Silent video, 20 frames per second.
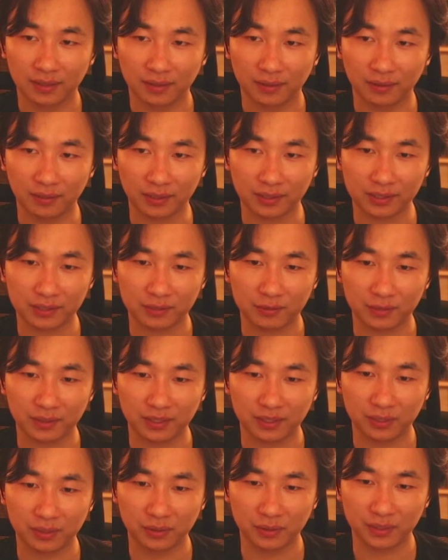or else it would be
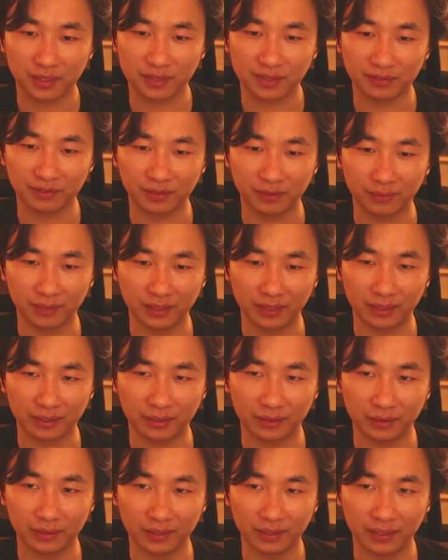too easy for me to
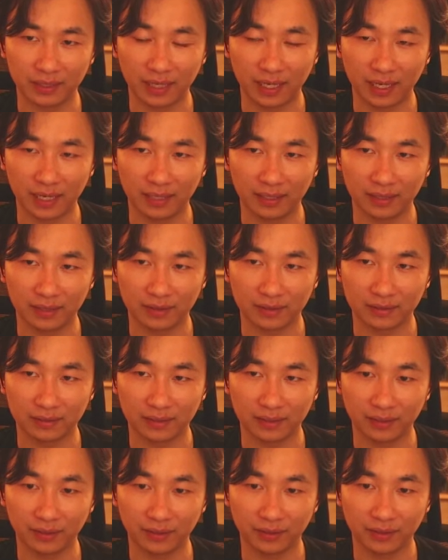go in and
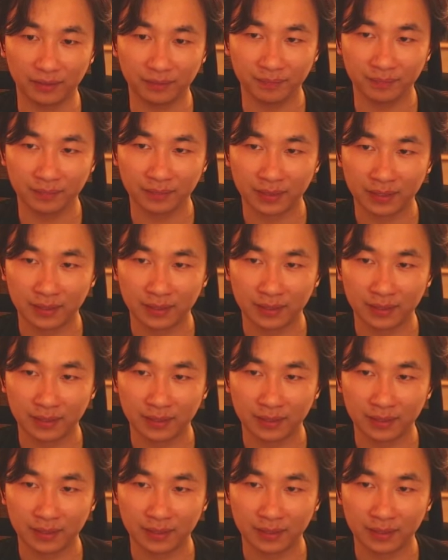kill them.